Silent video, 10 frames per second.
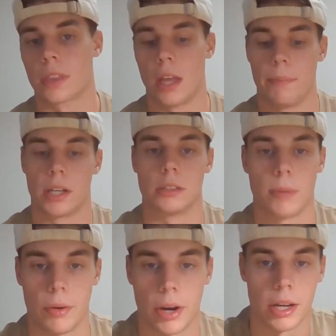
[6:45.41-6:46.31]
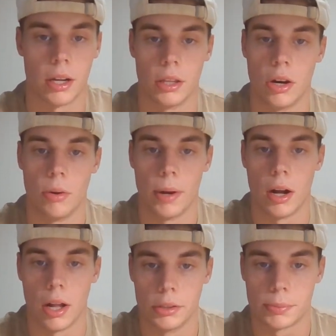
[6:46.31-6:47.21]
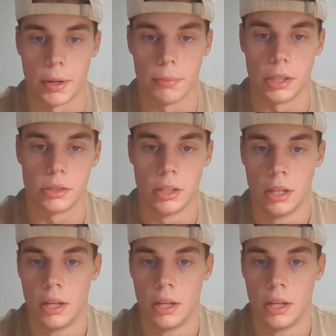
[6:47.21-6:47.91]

And because of my ranking on the OML, I was pretty much